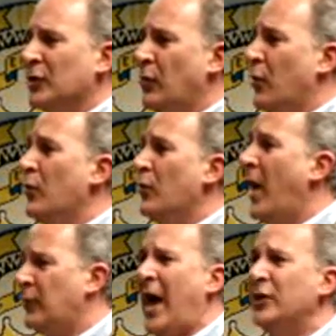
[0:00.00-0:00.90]
It's like, well,
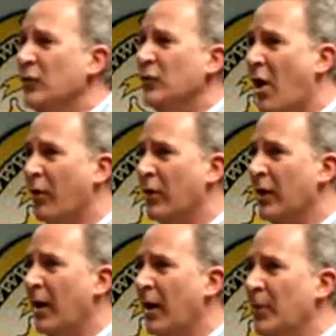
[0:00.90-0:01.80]
why, how do you know?
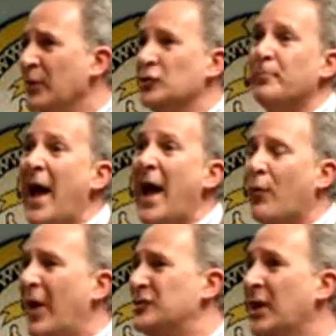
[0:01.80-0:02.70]
I mean, what's your
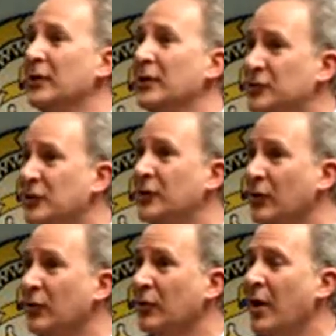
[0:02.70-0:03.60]
back? Why should I listen to
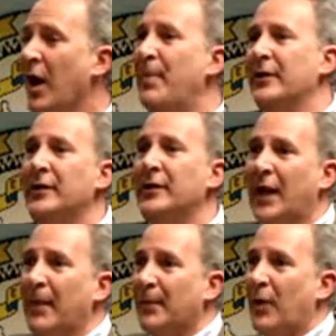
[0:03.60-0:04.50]
you about the
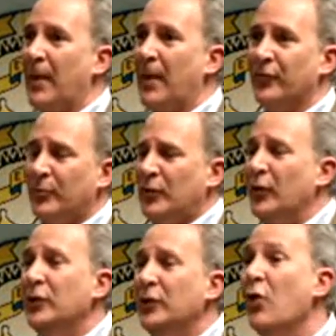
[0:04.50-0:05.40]
economic problems?
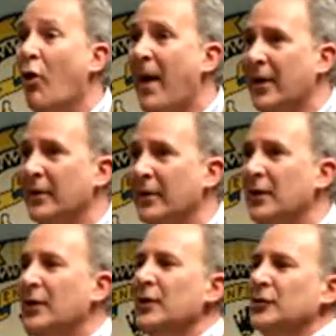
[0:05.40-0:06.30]
What do you know about it?
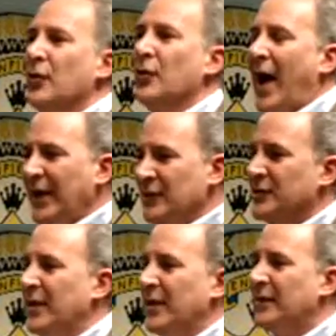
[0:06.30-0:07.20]
So I
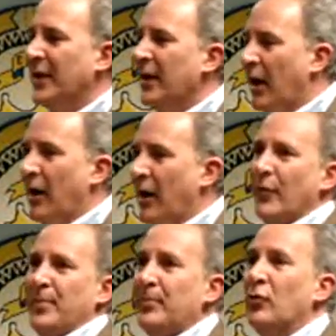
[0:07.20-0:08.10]
just think that of
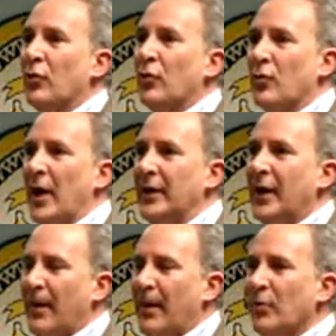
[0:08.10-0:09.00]
the people who are
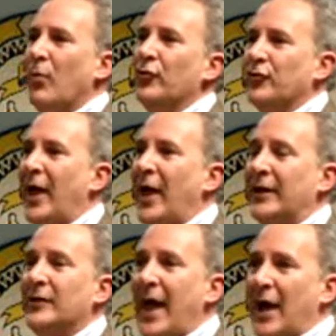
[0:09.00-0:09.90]
running, I'm the most
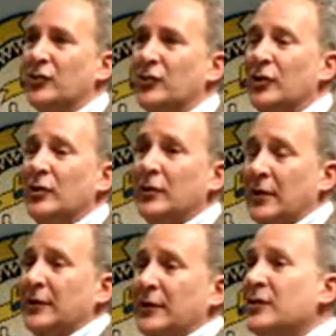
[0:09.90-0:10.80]
likely to actually
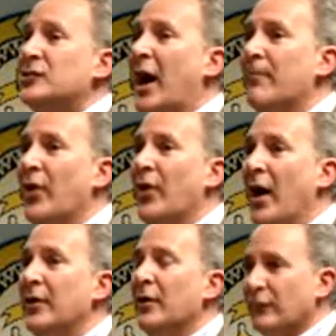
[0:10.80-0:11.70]
get this job
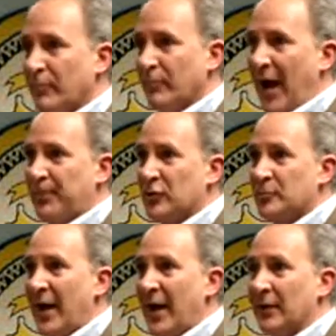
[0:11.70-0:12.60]
done from my
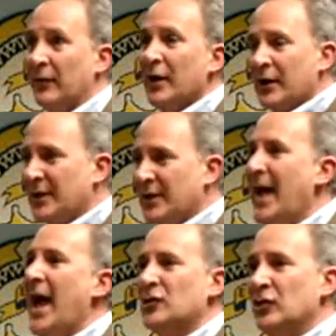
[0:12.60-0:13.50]
perspective. Because
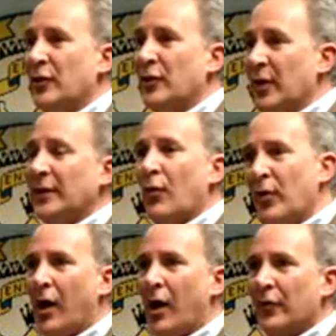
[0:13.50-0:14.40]
I actually think that
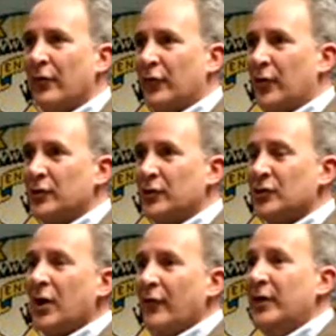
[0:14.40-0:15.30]
we are on the verge
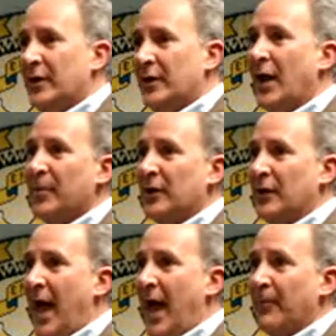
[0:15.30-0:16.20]
of an economic
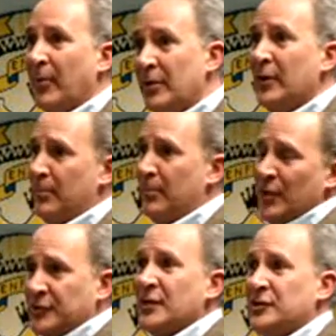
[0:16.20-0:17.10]
collapse. I mean, this
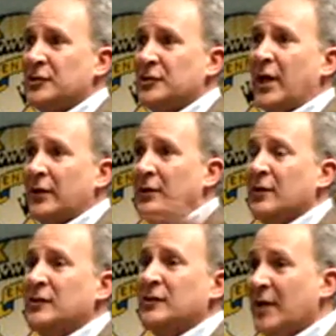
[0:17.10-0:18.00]

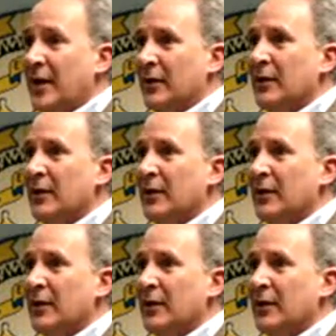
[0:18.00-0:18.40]
is it.